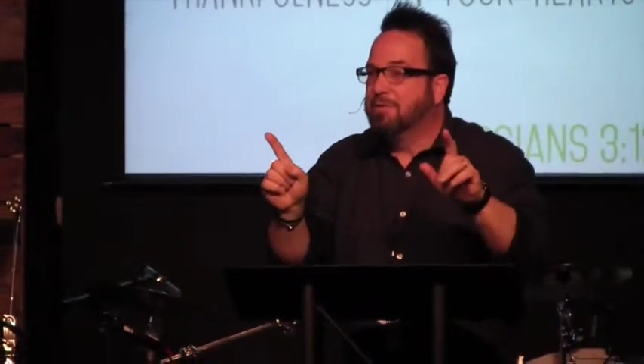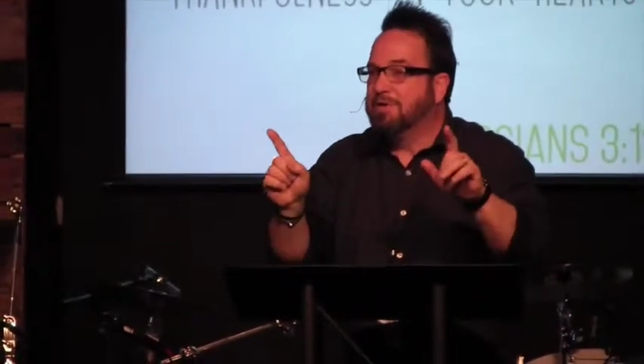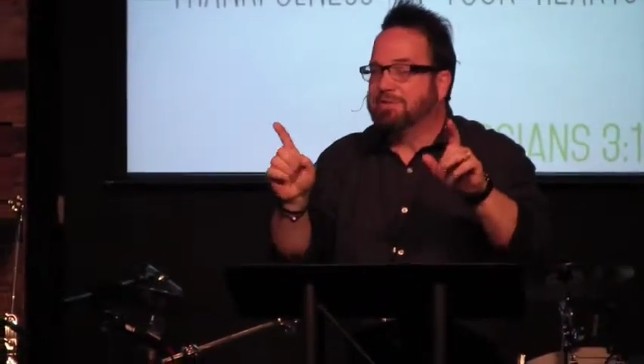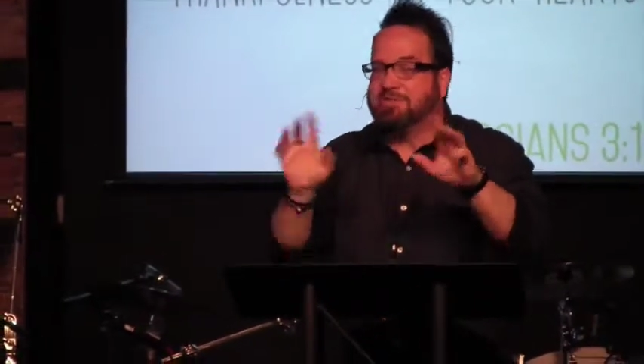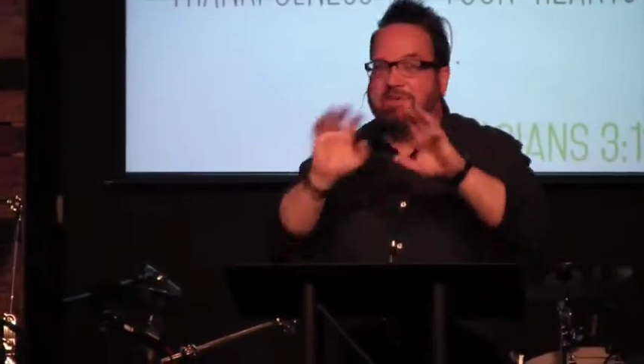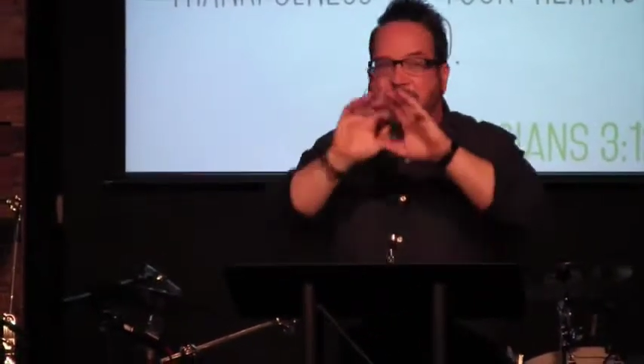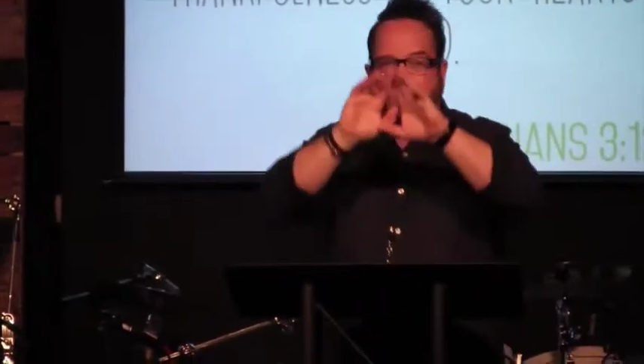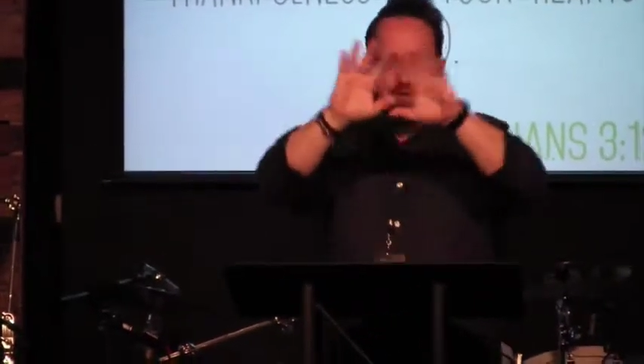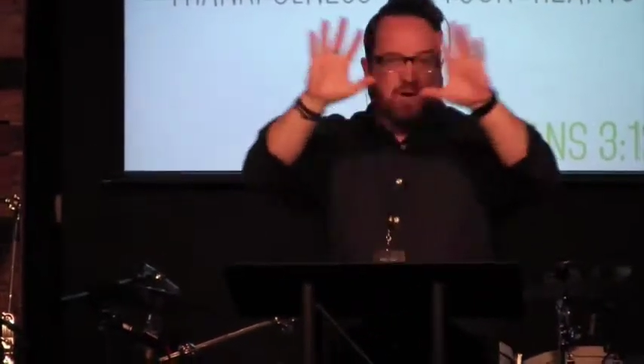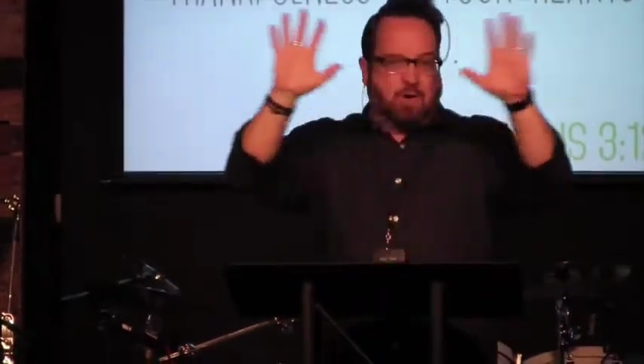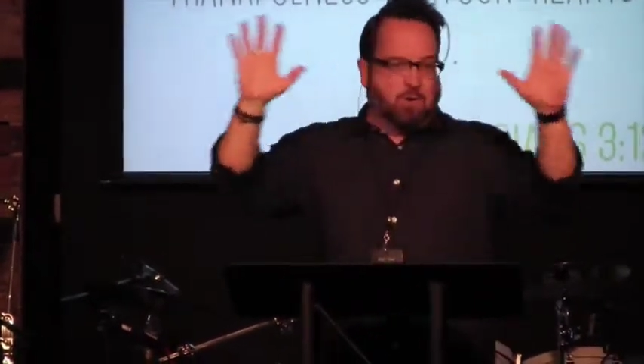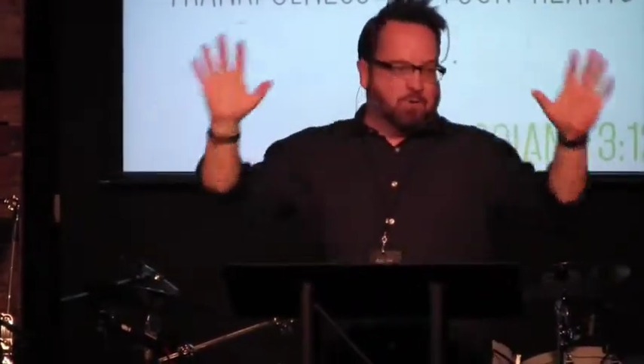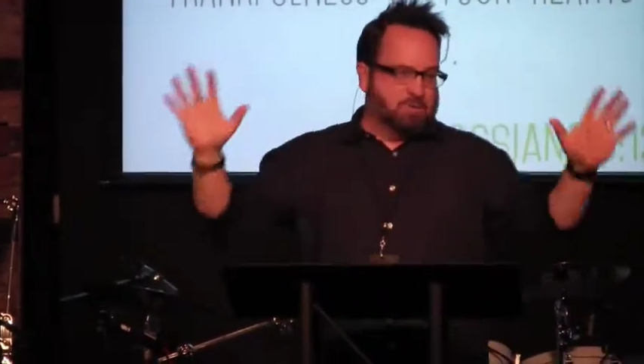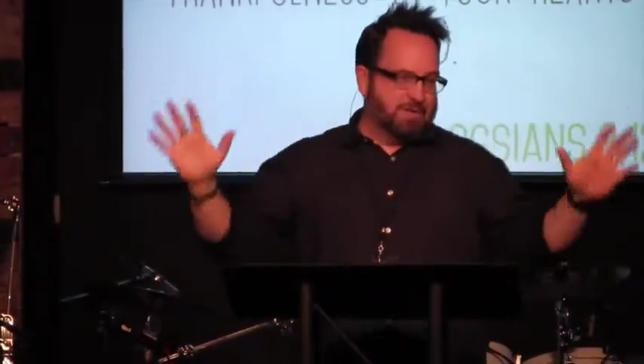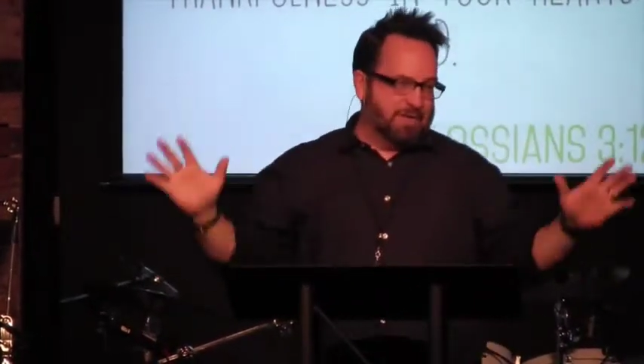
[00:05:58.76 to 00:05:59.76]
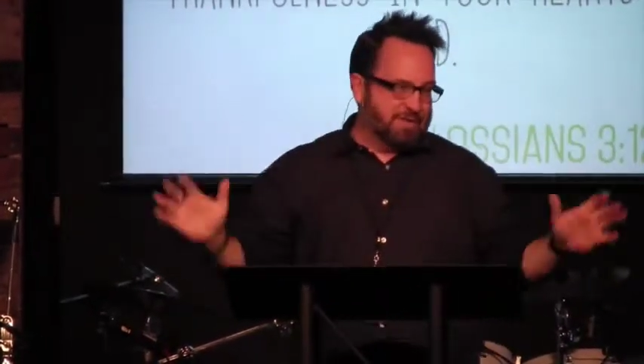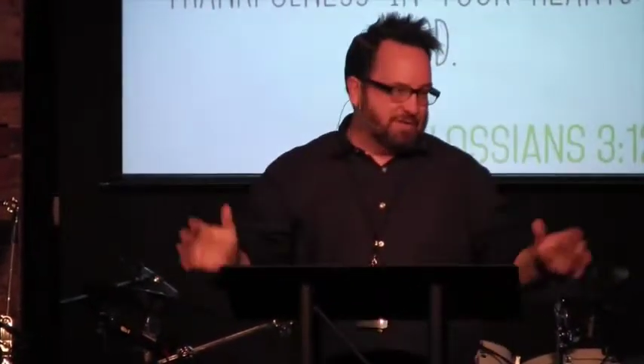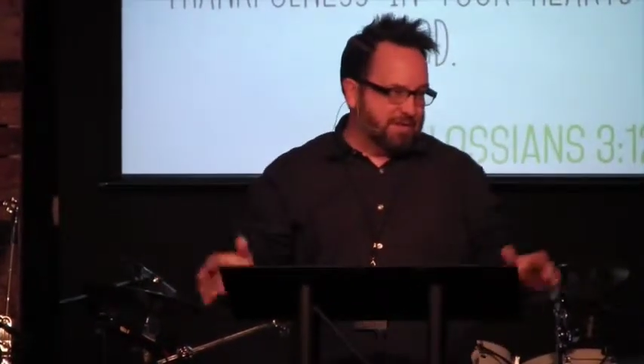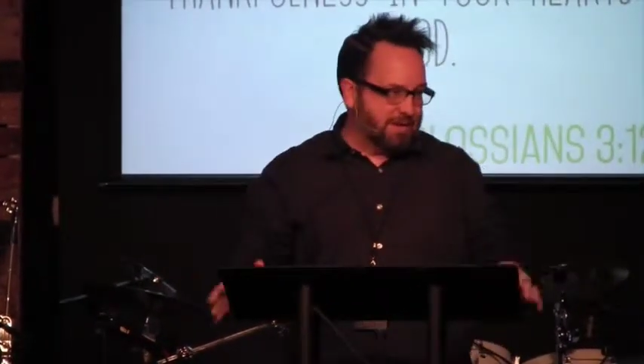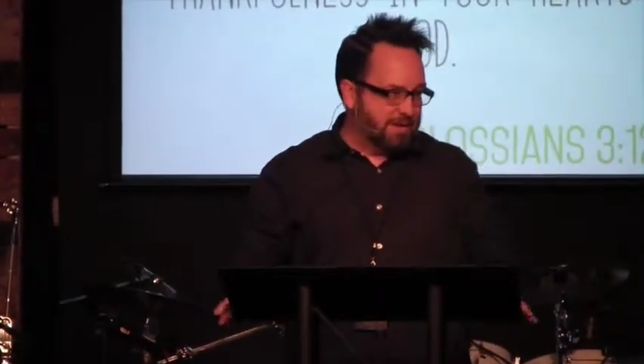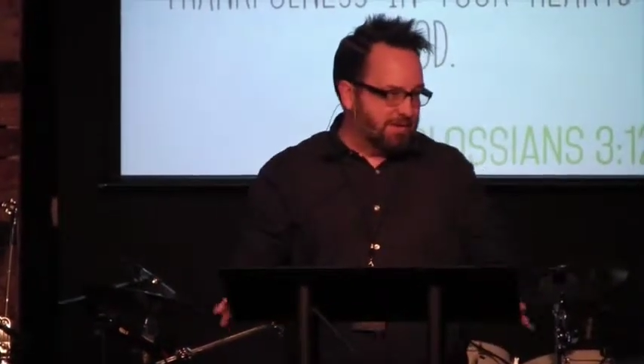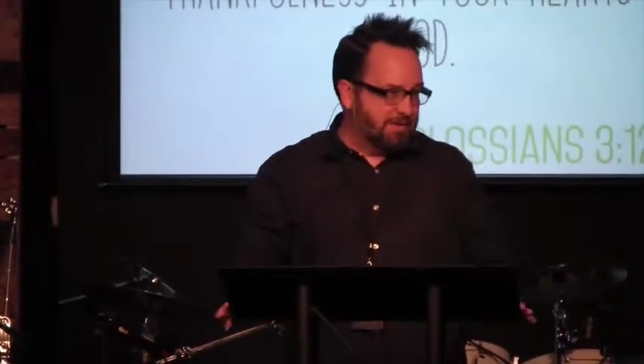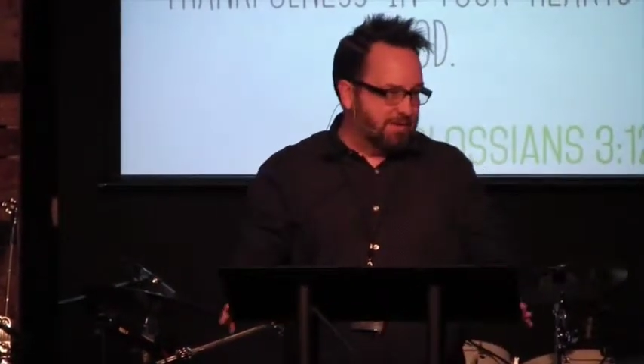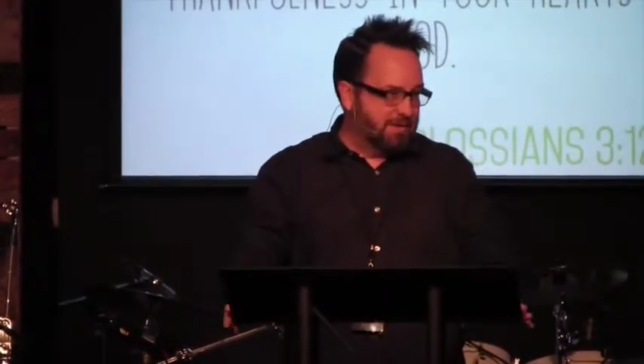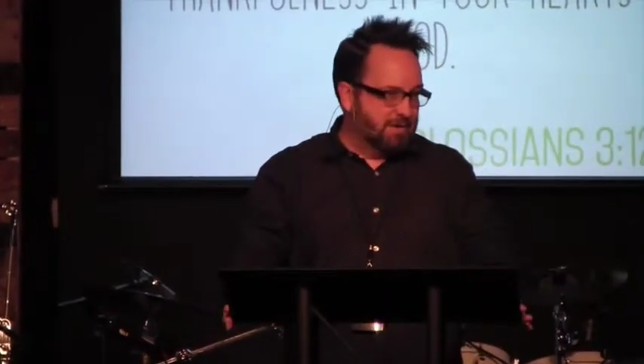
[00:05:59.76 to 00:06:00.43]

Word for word: but it's not the only thing.